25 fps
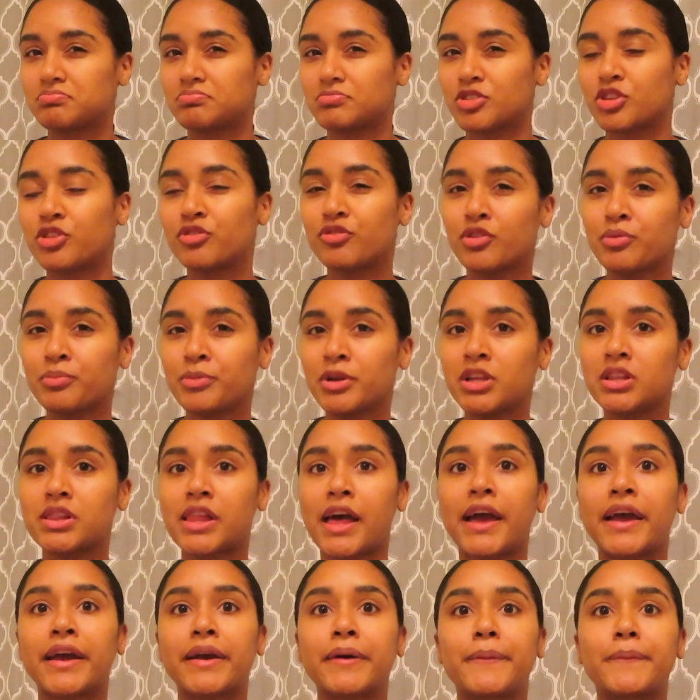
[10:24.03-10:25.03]
You feel me?
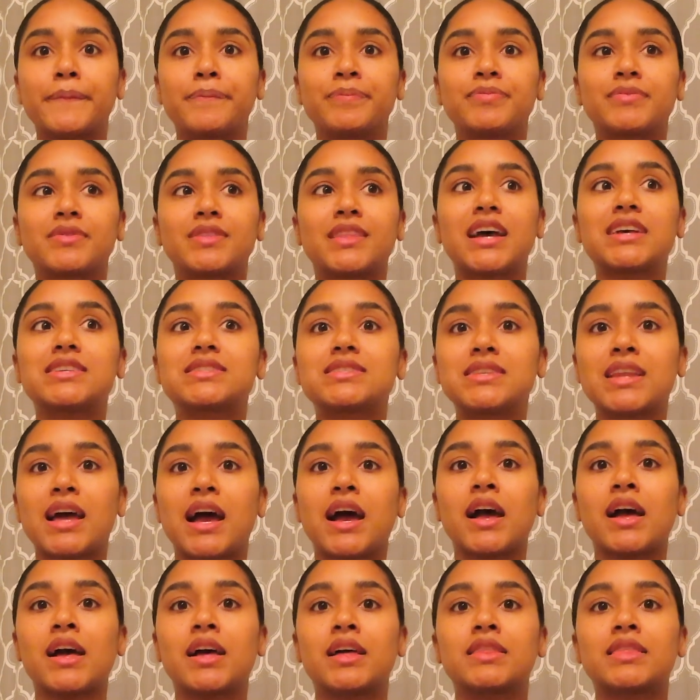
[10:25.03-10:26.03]
Like, that's
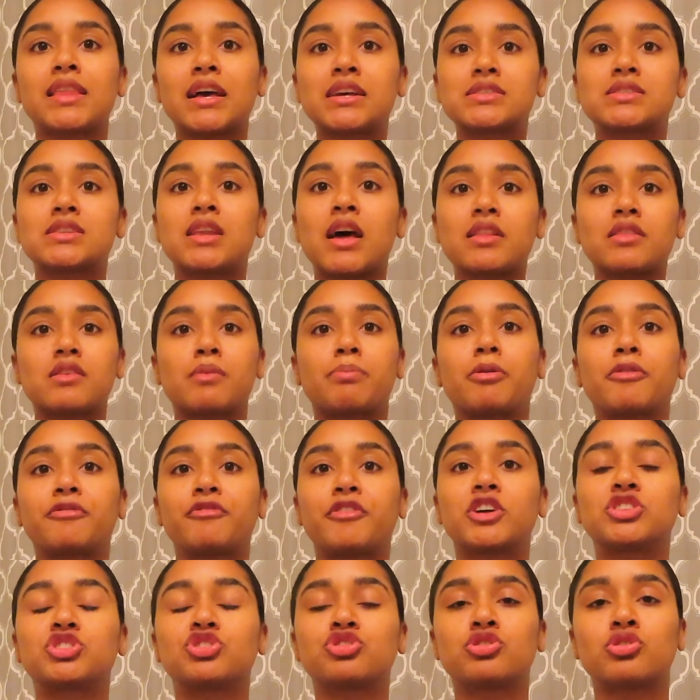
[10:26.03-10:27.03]
not the
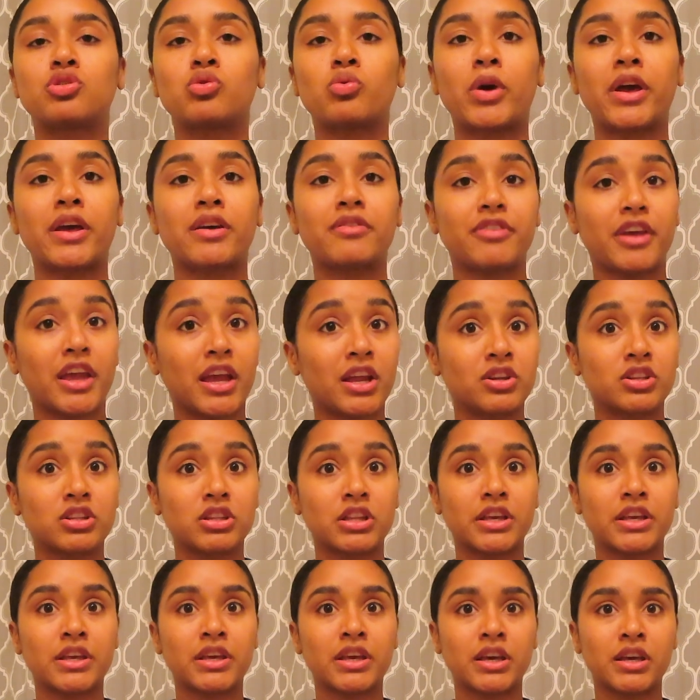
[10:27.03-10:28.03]
professional way of
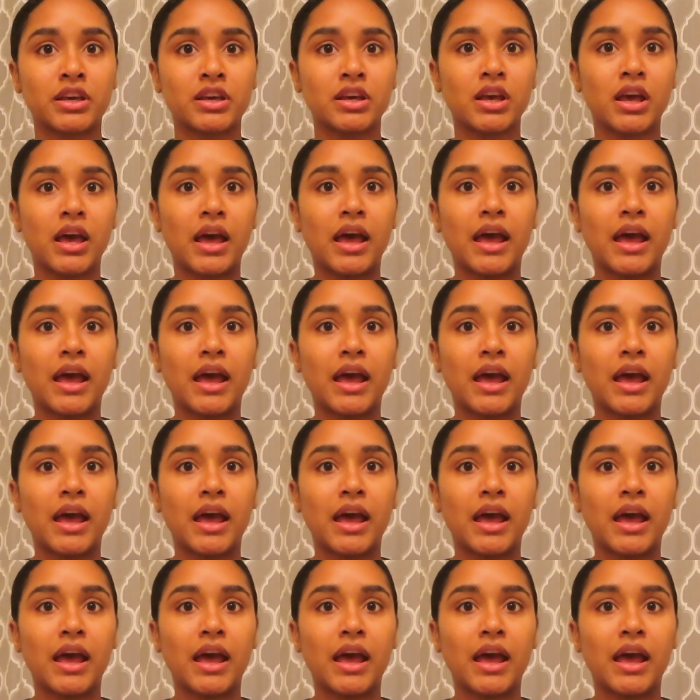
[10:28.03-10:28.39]
handling it.